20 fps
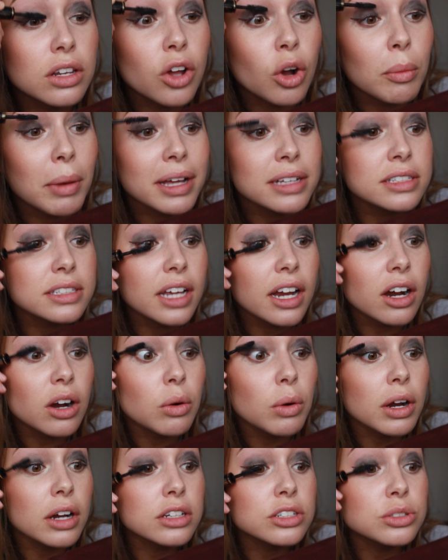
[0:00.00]
No
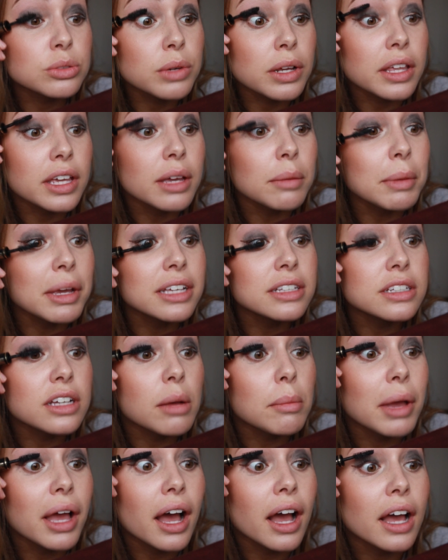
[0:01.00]
mascara works really amazing
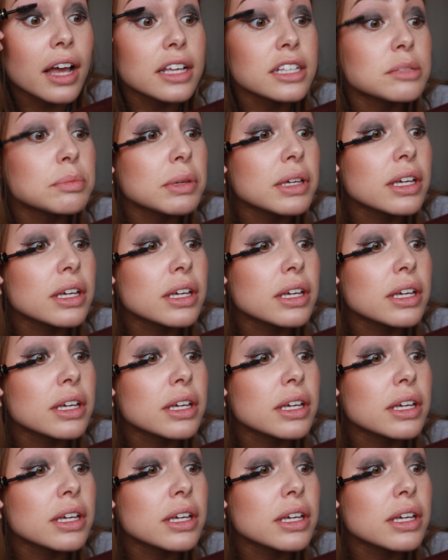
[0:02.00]
on my eyes